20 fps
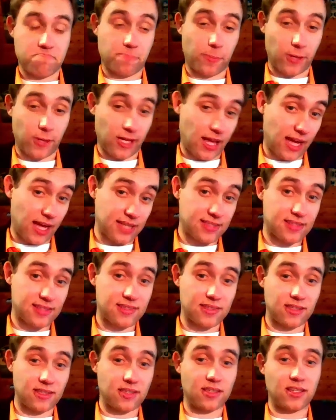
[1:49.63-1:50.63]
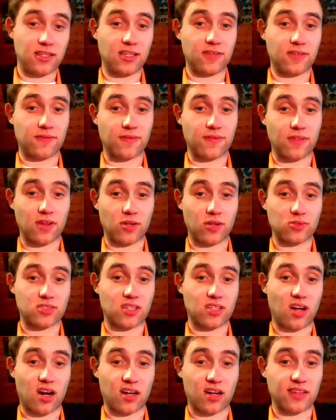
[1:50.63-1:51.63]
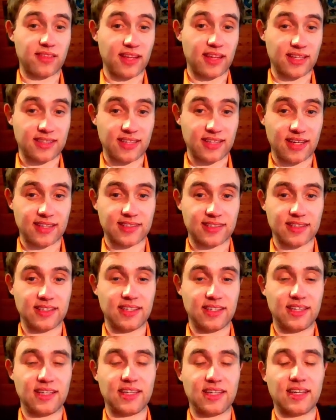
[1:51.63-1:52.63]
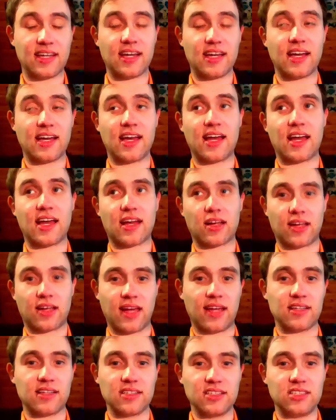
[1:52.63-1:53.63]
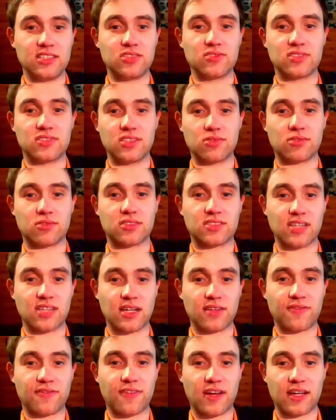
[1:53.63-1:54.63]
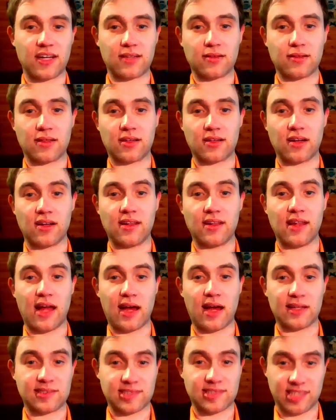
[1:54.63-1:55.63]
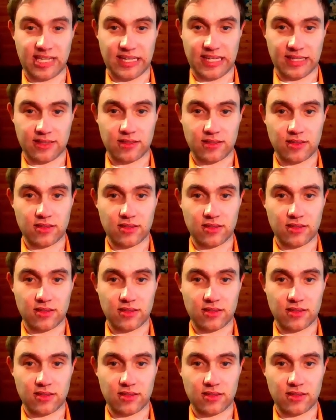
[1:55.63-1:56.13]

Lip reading: Plus, even those that aren't that deadly can lead to serious side effects that are lasting.